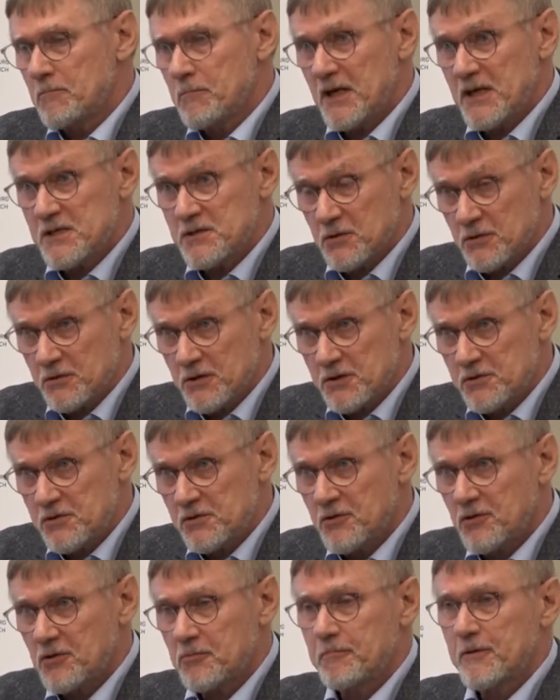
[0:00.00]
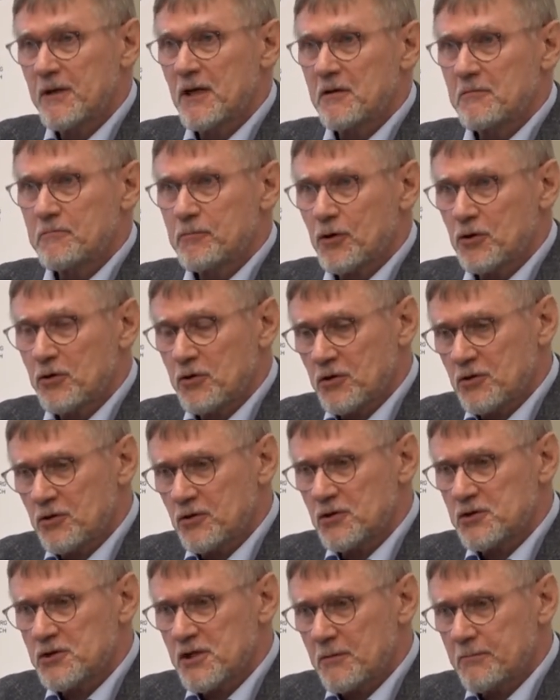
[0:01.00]
based on the European
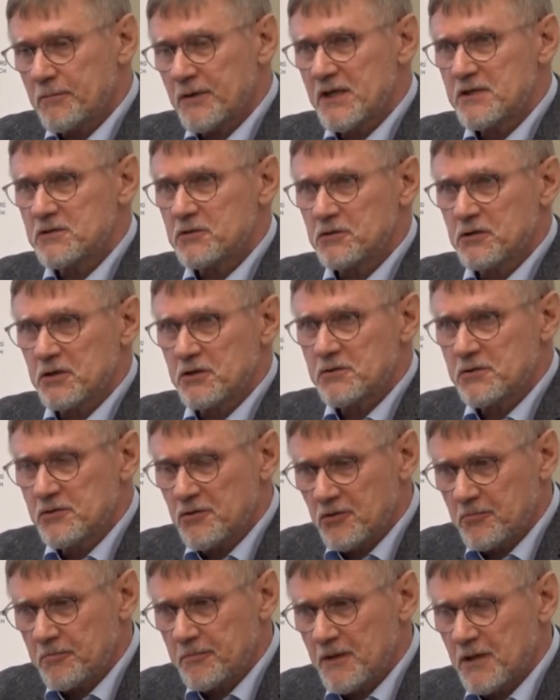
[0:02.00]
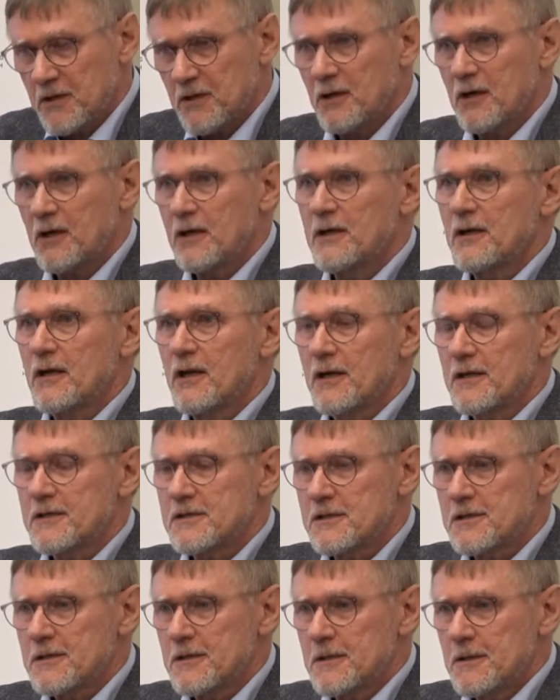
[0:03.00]
protocols are based on the European
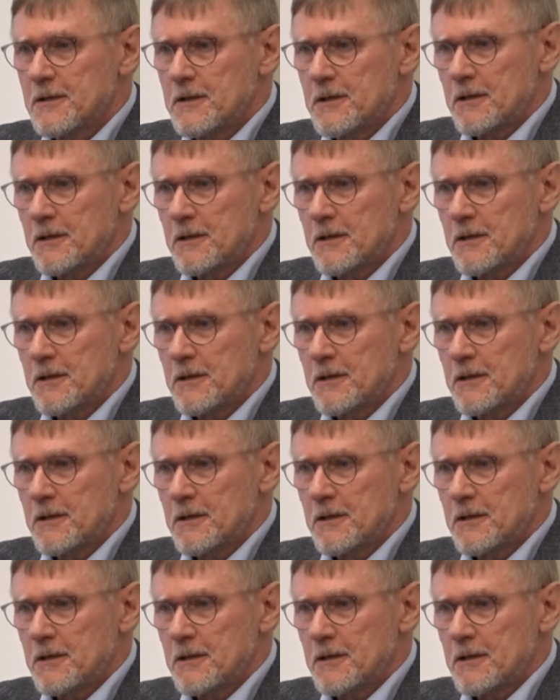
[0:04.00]
guidelines